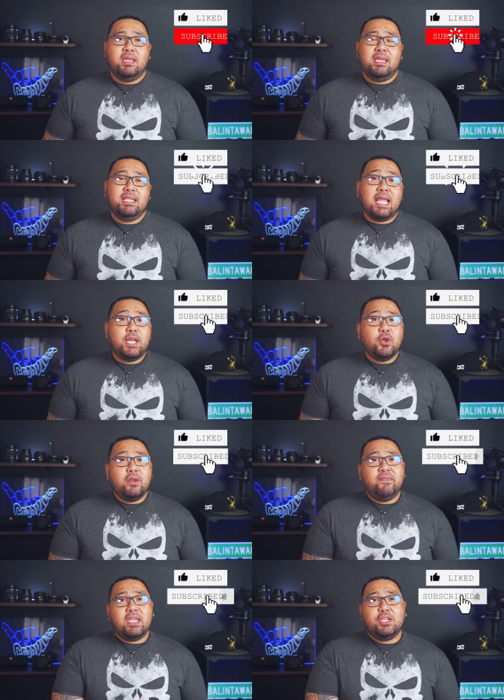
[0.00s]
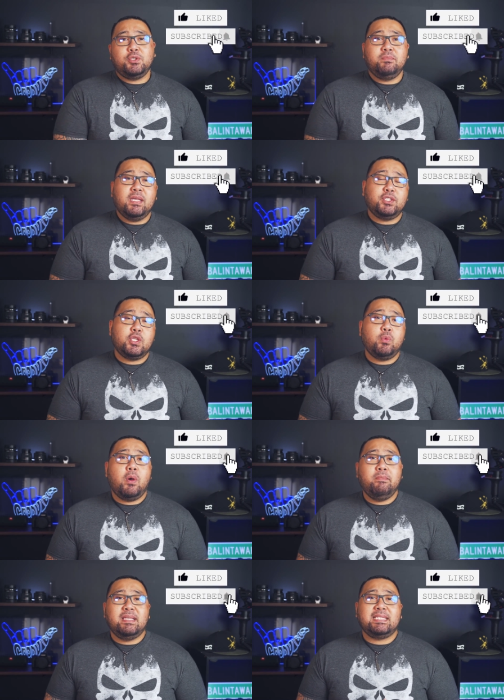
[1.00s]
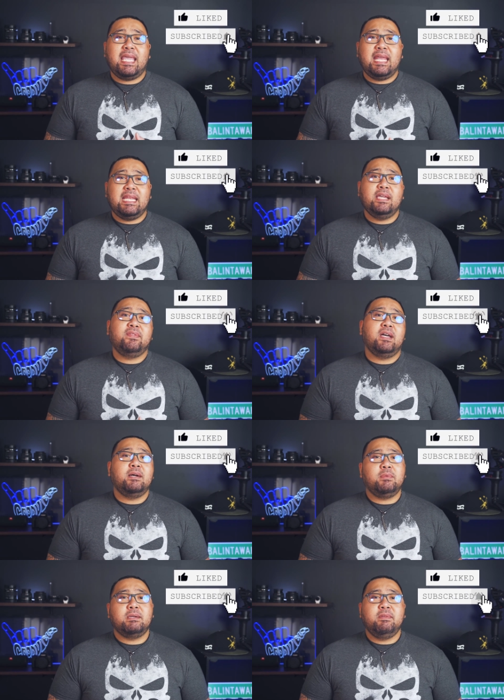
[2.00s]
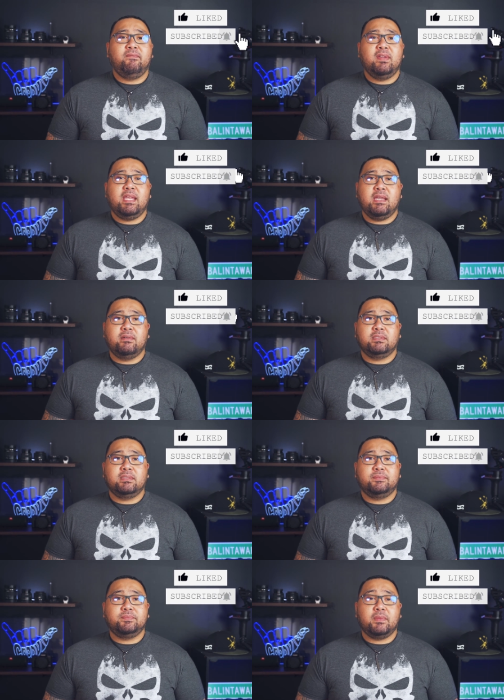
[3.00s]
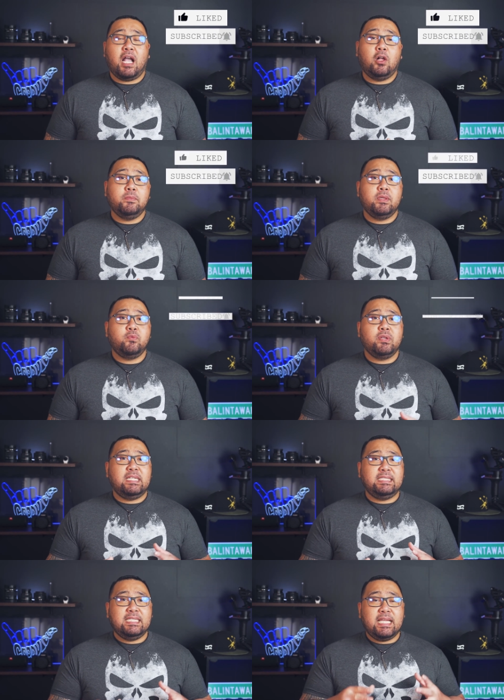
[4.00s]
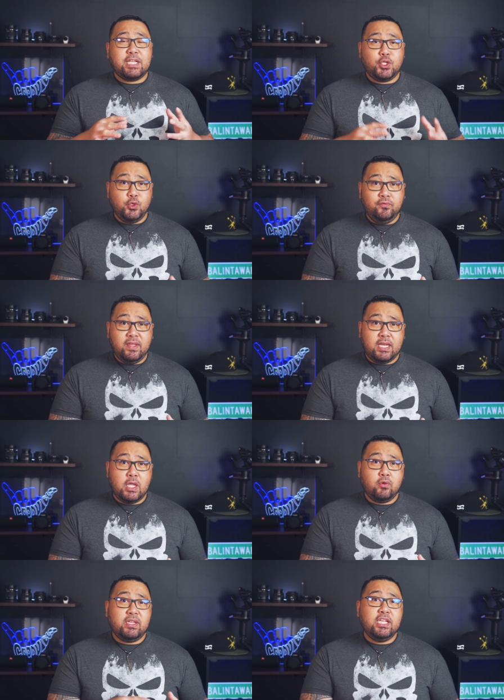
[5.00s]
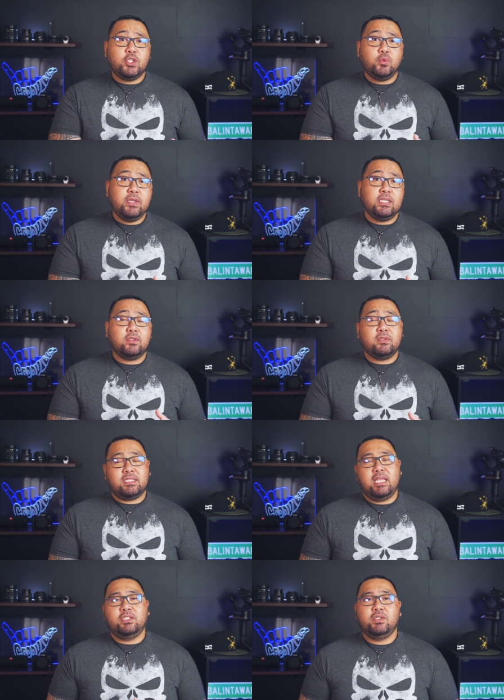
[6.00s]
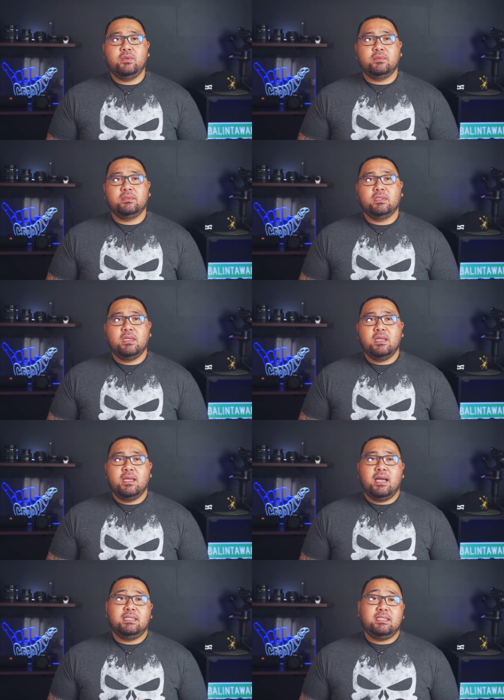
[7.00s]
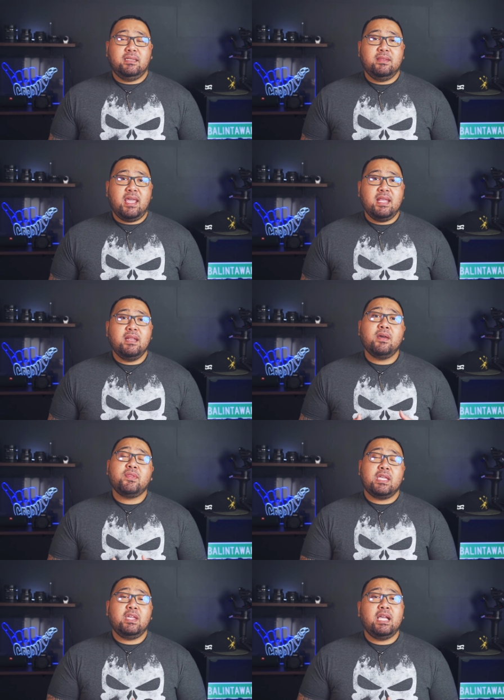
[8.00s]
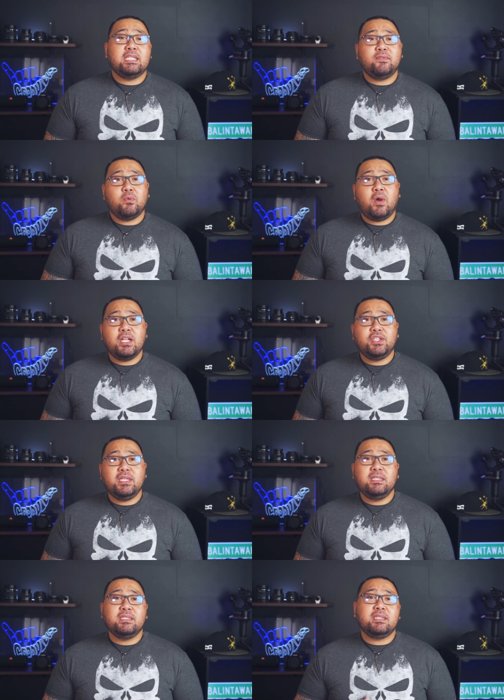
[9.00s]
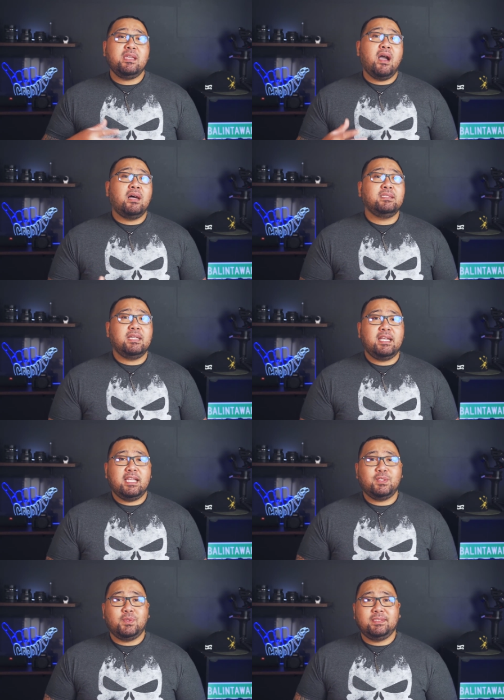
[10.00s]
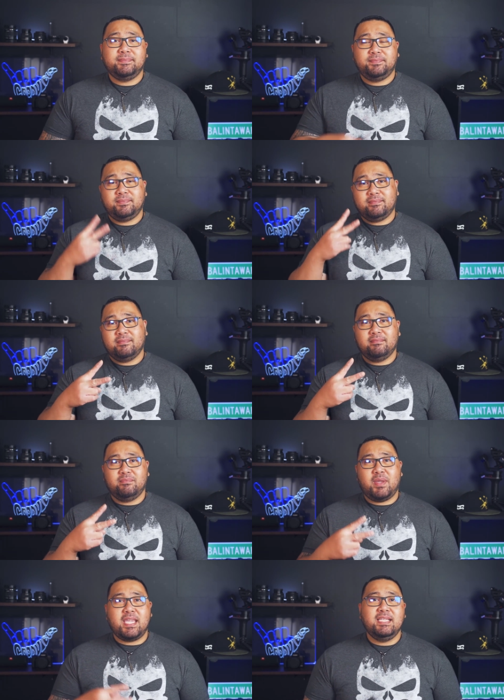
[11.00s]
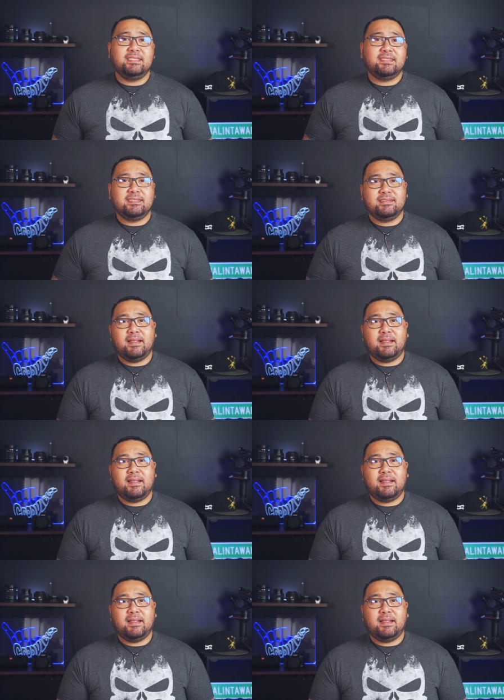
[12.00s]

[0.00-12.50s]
Hit that notification bell so you won't miss any of the upcoming videos. I'll be releasing a new video each week, so stay tuned. Until then, thank you guys for watching. See y'all on to the next one. Peace.